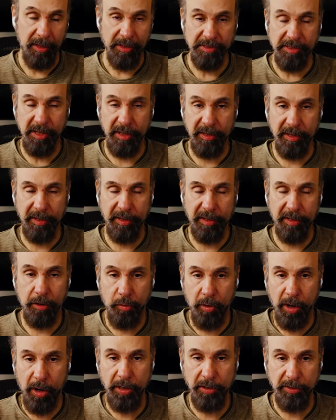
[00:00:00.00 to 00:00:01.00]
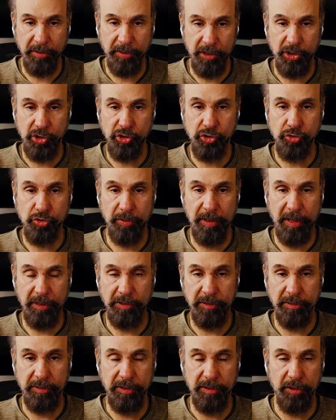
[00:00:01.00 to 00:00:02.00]
It's not like a quality issue that,
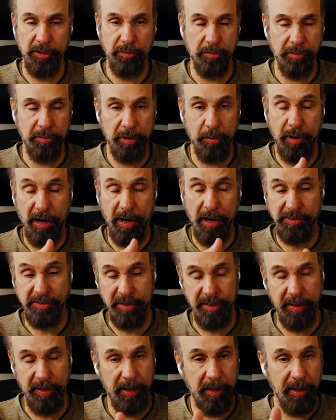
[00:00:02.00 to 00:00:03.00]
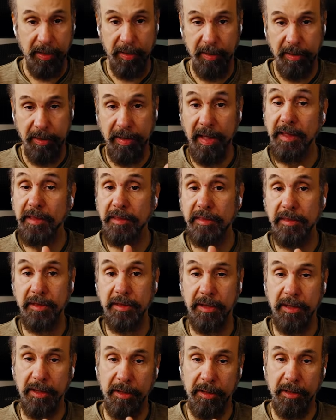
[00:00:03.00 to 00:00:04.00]
requires a
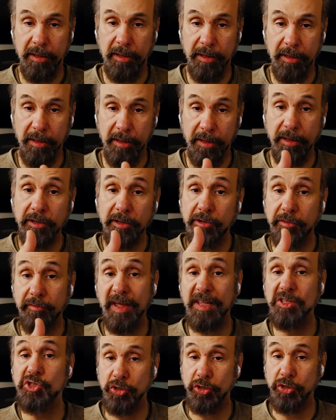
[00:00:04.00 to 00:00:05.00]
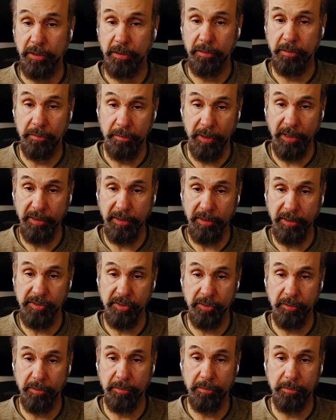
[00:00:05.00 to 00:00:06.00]
lengthy intervention, right?
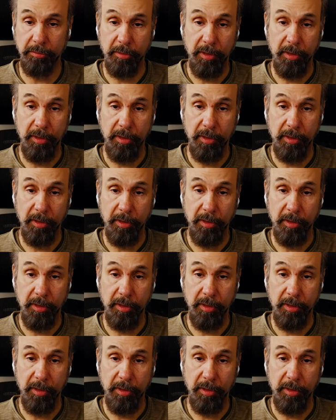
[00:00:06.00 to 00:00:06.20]
So